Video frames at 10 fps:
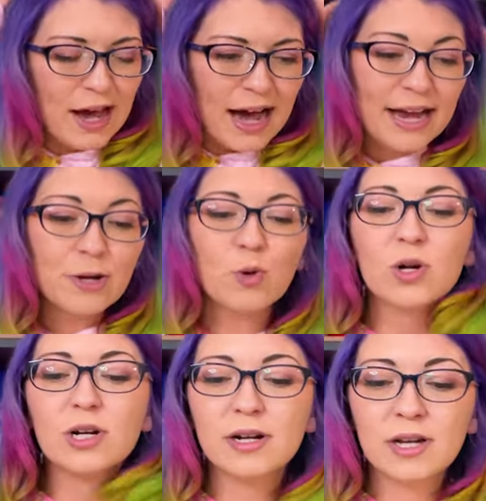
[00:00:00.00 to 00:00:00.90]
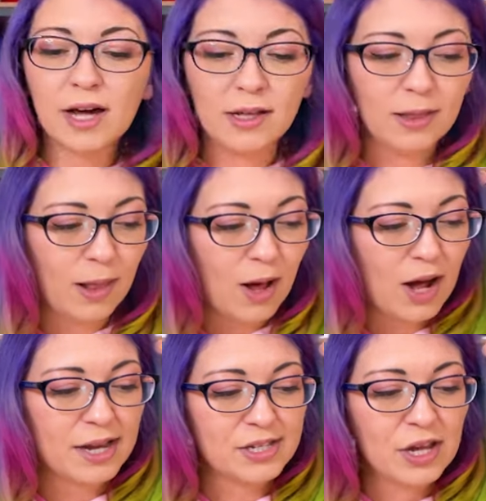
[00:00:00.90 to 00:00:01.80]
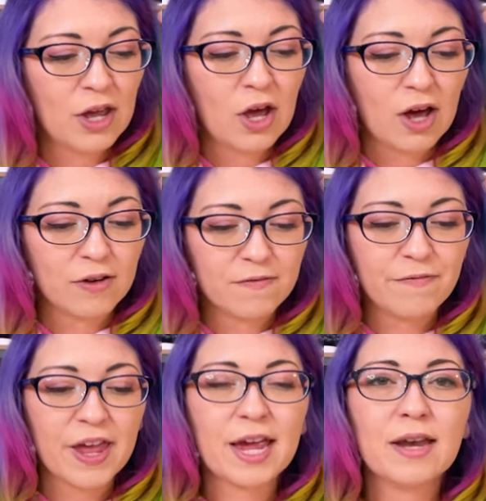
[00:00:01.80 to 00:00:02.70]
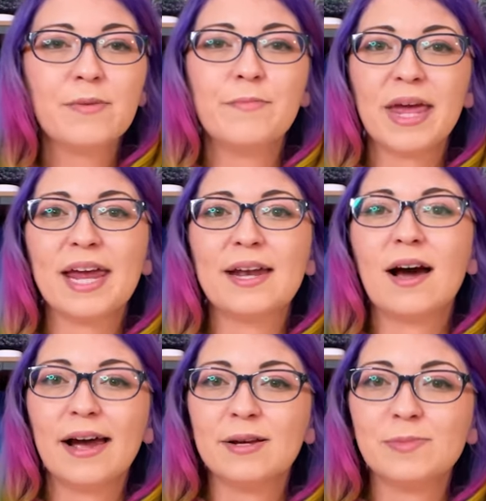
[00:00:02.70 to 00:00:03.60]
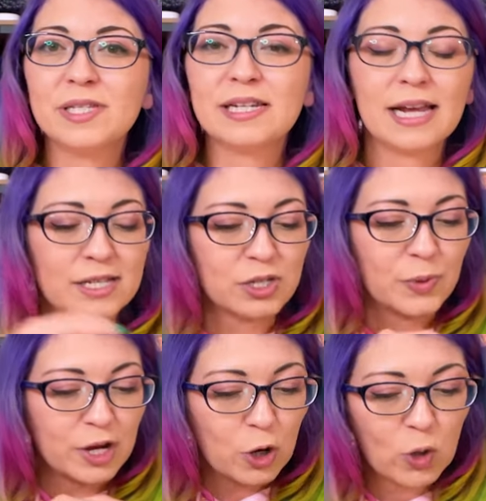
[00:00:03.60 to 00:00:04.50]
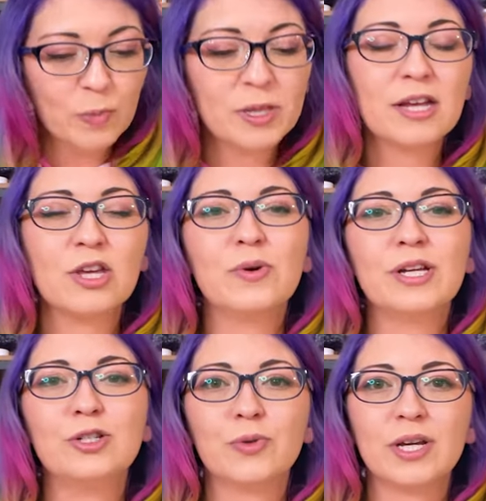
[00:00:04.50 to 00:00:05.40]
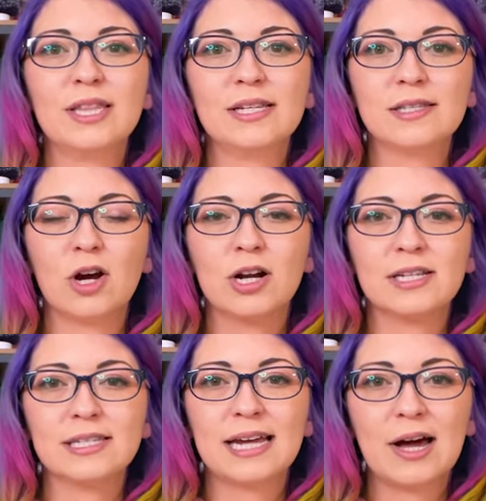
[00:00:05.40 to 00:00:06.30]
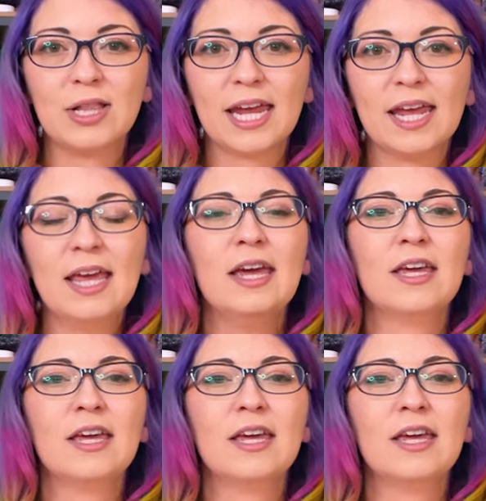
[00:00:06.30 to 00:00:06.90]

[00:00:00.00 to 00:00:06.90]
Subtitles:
I ordered a lot of fan-made items today, so I hope that you enjoyed this artist alley.